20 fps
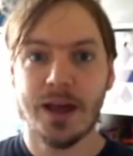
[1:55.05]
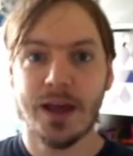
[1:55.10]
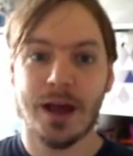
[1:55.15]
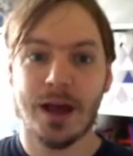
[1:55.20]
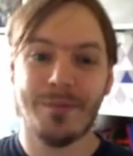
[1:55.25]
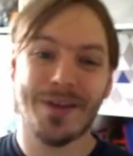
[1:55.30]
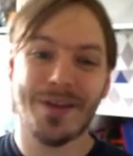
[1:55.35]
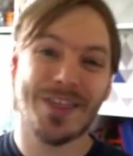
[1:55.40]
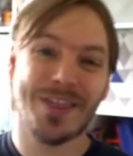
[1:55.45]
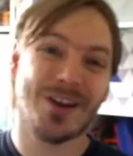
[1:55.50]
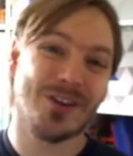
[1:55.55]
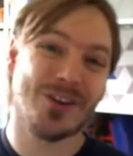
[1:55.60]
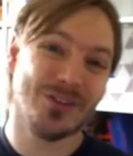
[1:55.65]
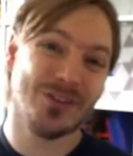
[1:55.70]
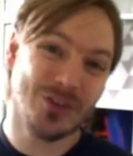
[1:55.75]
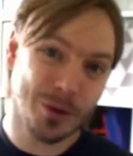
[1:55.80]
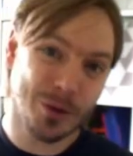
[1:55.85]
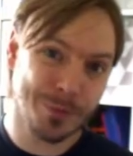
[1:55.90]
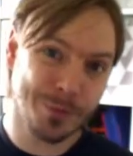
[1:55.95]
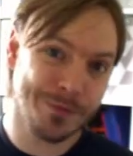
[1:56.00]
and then on
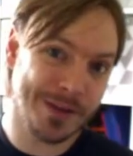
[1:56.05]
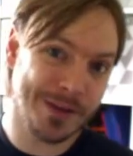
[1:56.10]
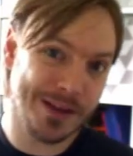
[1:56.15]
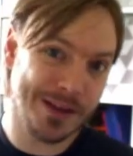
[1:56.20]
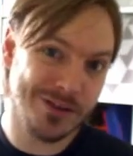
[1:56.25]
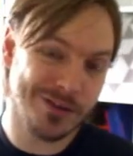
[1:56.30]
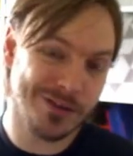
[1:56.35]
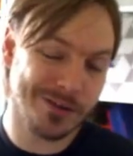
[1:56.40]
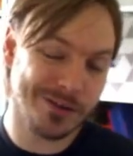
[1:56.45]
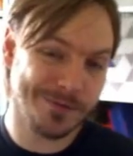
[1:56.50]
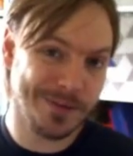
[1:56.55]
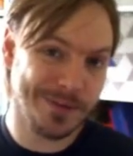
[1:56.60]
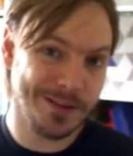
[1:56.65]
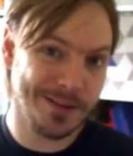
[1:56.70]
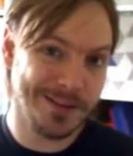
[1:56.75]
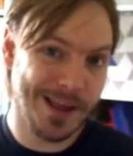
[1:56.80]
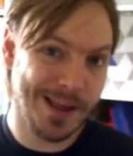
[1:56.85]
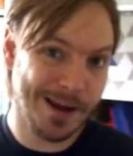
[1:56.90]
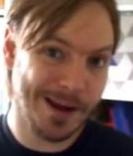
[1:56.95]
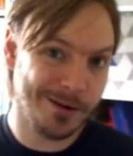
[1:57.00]
top of that you've got to
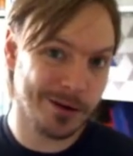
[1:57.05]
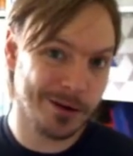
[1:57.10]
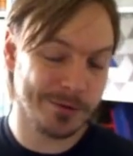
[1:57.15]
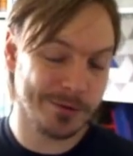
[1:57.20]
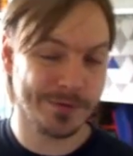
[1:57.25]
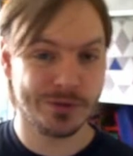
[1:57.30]
find the area